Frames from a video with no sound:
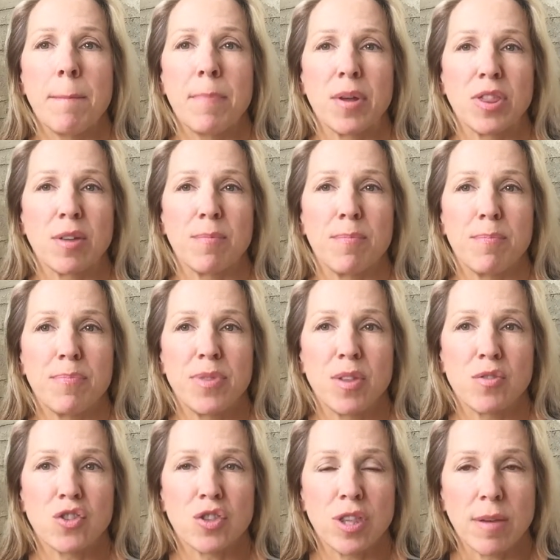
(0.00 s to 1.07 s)
But
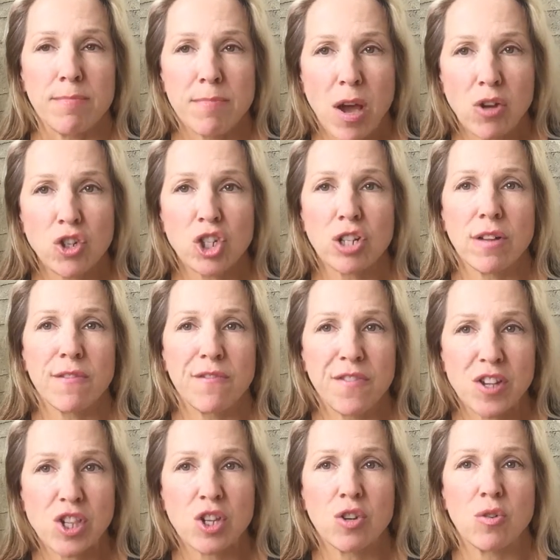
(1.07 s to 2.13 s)
the emotional and
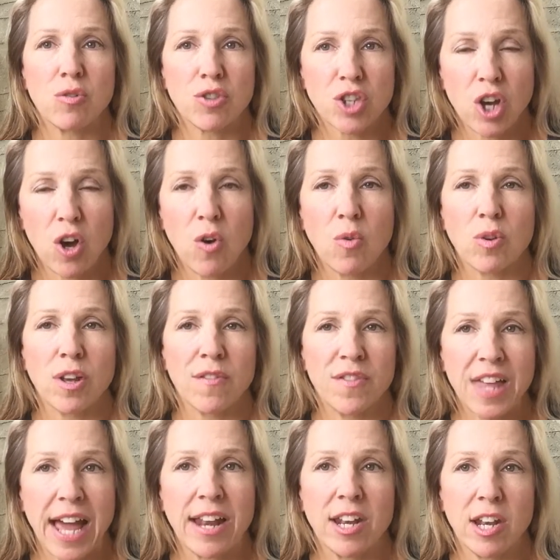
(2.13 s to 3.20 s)
physical toll
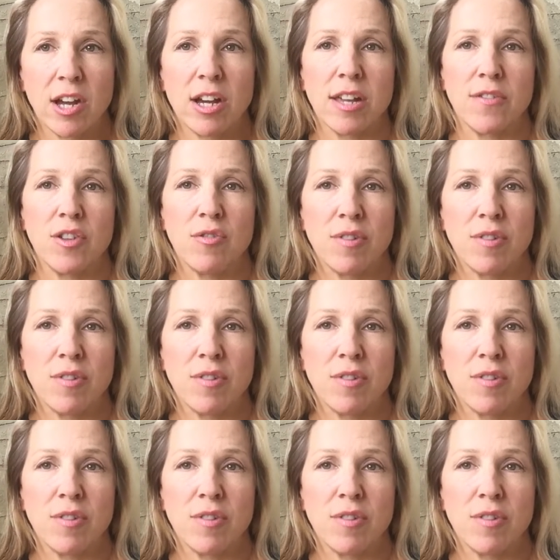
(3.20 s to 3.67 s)
of that life,